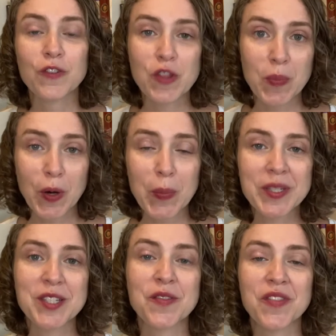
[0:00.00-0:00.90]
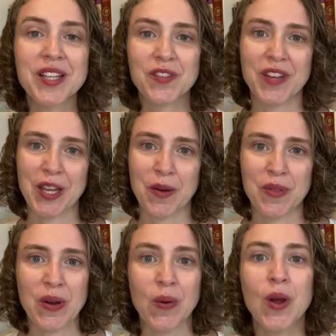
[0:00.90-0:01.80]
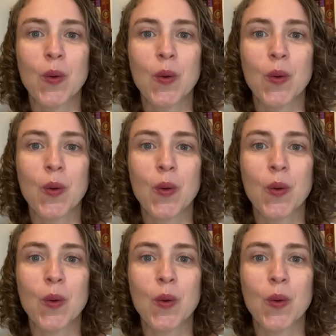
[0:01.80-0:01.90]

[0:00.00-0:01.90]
For the purposes of this video, though,